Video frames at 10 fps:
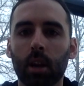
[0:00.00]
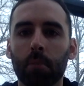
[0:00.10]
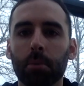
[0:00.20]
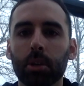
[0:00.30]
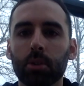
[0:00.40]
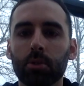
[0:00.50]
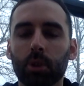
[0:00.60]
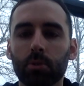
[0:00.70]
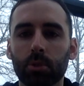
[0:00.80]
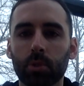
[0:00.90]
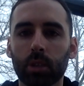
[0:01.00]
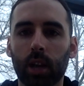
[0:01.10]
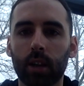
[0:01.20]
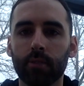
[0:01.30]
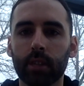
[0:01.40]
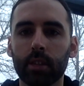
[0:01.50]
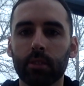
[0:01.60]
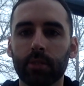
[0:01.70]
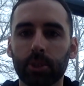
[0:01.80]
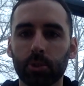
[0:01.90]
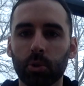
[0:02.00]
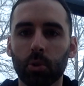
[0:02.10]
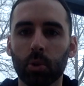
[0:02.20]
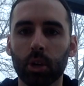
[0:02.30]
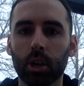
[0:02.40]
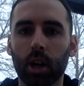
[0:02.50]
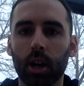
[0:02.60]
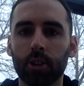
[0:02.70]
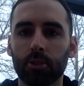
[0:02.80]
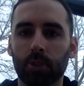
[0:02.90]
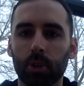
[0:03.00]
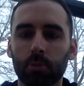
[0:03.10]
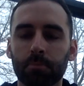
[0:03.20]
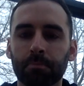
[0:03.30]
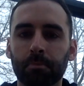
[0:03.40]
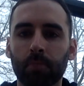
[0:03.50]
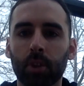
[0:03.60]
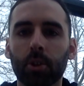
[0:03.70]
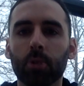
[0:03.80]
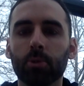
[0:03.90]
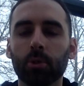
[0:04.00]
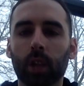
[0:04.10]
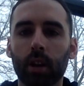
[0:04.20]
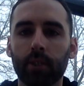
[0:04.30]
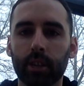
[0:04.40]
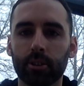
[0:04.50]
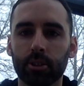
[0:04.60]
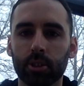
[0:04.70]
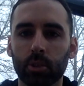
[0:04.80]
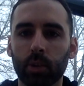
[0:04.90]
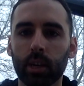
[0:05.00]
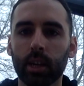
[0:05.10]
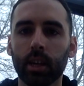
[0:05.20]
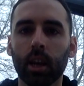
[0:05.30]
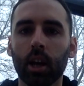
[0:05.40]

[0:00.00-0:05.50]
but you don't do a lot of individual work on your own, you don't do a lot of extra swinging,